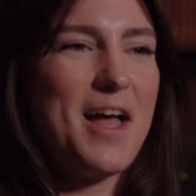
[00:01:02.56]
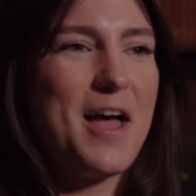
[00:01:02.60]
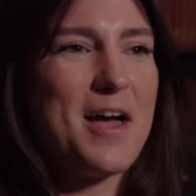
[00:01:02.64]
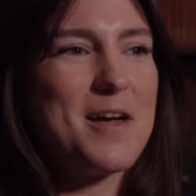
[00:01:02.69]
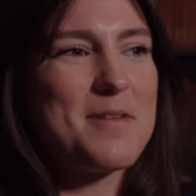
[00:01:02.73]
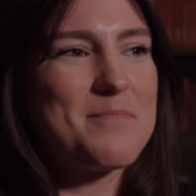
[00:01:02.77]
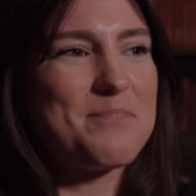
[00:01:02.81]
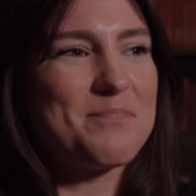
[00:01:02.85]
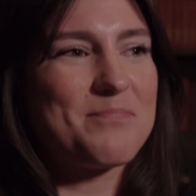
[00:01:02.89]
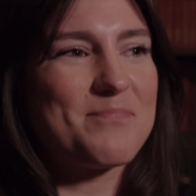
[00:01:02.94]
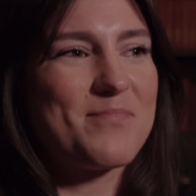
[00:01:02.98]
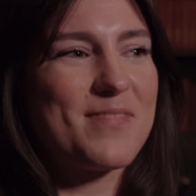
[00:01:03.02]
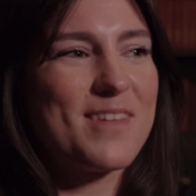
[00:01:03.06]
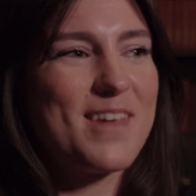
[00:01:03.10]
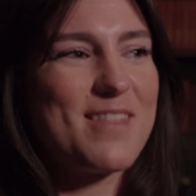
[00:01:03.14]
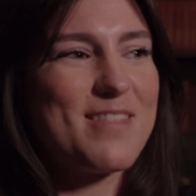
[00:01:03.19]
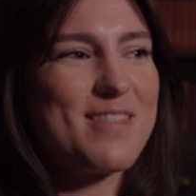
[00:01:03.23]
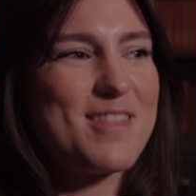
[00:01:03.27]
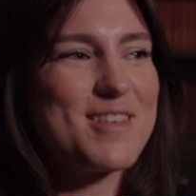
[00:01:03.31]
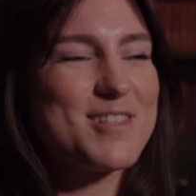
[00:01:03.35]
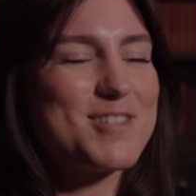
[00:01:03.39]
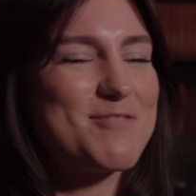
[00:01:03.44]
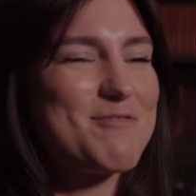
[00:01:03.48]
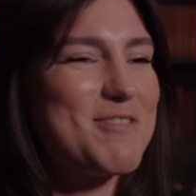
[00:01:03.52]

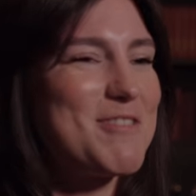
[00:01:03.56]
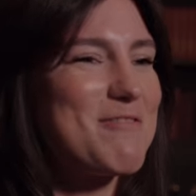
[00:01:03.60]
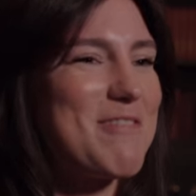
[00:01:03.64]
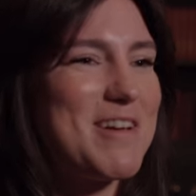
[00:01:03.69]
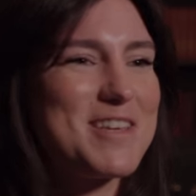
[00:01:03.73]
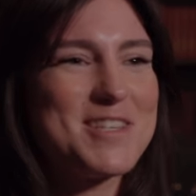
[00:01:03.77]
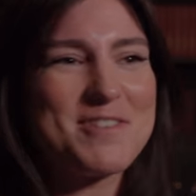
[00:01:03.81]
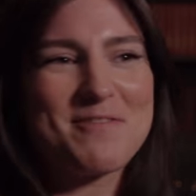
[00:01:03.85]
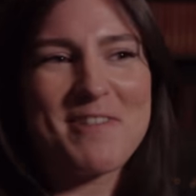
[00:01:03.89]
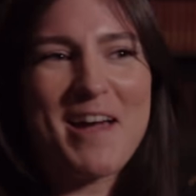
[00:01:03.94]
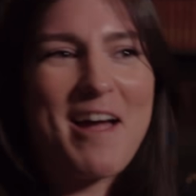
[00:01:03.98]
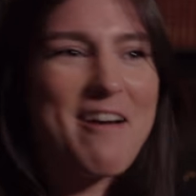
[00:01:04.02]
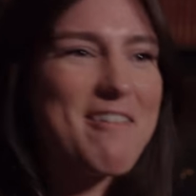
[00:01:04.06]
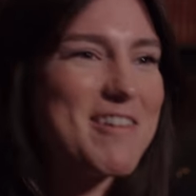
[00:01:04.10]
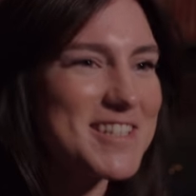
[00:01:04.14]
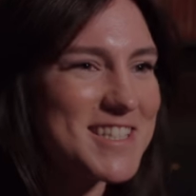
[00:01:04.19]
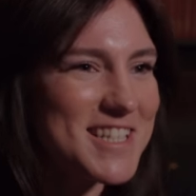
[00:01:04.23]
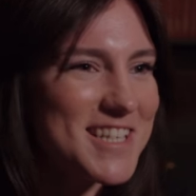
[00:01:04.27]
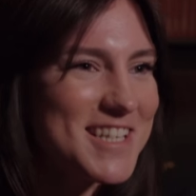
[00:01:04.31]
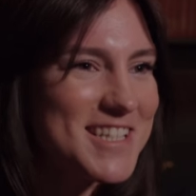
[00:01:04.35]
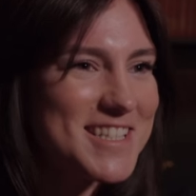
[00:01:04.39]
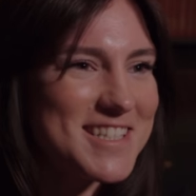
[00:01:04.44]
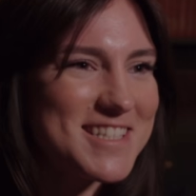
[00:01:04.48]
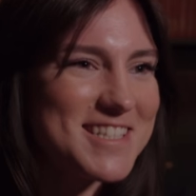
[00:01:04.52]
There's a real range of
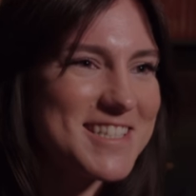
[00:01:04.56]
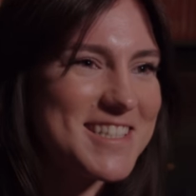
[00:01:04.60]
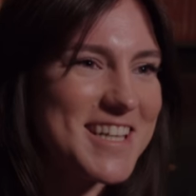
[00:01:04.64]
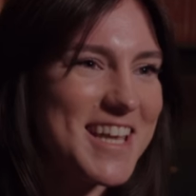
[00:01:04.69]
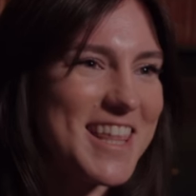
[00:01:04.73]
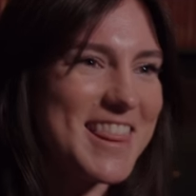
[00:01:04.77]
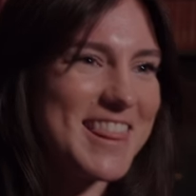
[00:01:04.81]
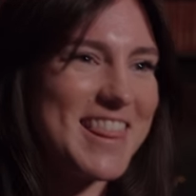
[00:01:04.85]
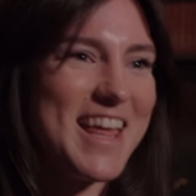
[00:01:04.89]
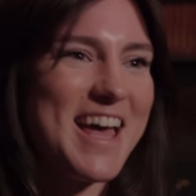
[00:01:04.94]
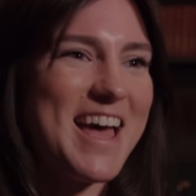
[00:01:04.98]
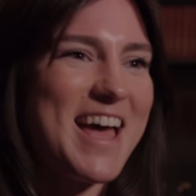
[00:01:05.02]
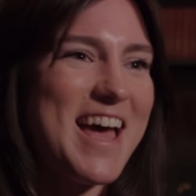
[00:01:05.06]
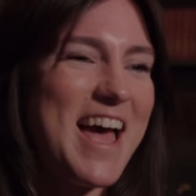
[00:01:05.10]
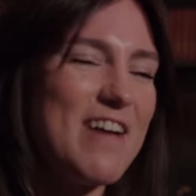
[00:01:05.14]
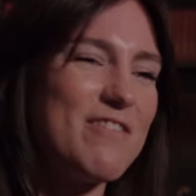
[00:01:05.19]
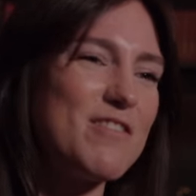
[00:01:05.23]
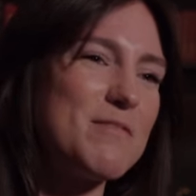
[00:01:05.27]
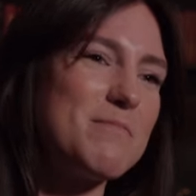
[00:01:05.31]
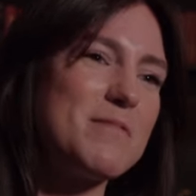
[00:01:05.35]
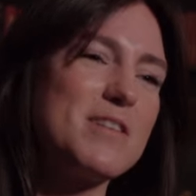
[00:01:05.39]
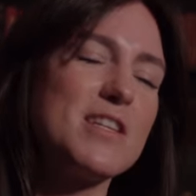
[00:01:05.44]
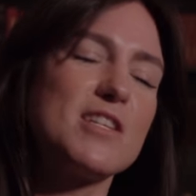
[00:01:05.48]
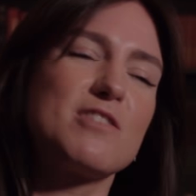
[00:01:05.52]
characters in there.
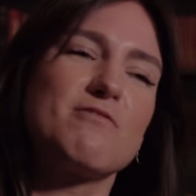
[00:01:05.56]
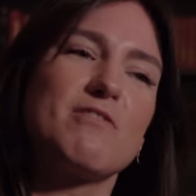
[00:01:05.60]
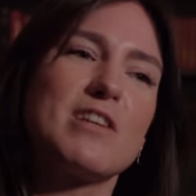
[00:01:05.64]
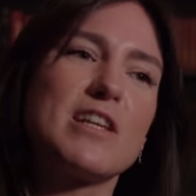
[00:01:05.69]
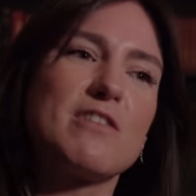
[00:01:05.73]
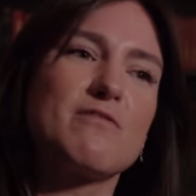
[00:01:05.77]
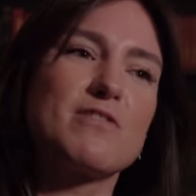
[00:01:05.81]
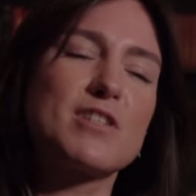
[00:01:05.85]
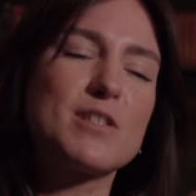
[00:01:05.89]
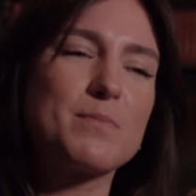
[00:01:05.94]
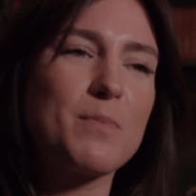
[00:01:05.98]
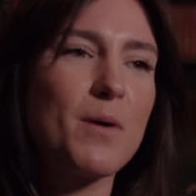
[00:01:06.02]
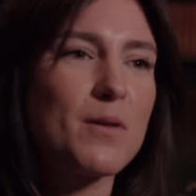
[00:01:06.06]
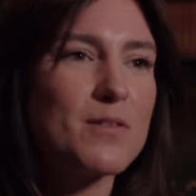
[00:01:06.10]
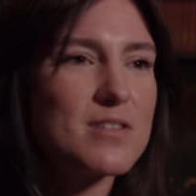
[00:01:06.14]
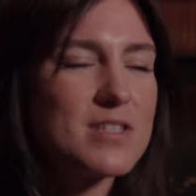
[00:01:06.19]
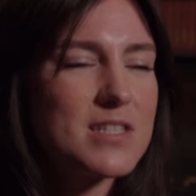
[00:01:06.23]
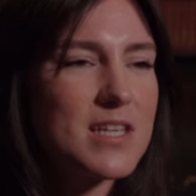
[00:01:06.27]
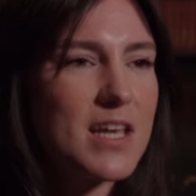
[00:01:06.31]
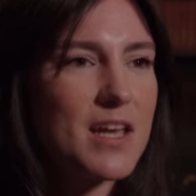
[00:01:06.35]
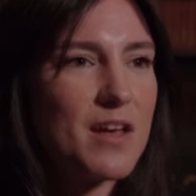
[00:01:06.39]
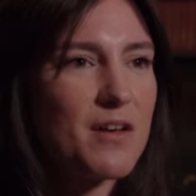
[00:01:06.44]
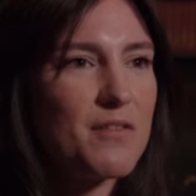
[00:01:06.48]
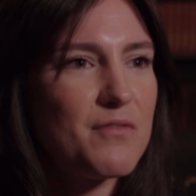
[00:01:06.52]
Everybody's really
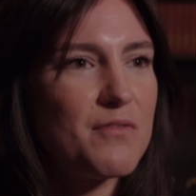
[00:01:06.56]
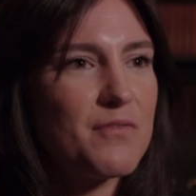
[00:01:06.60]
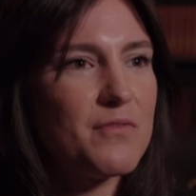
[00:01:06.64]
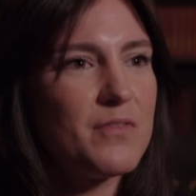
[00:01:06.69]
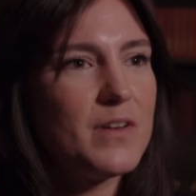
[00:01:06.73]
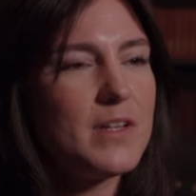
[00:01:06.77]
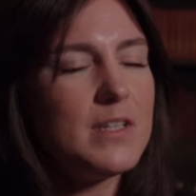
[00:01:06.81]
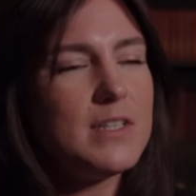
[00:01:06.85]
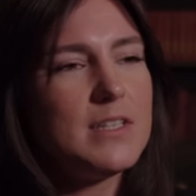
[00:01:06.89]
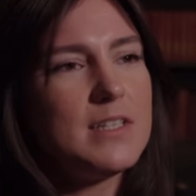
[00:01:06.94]
responsive.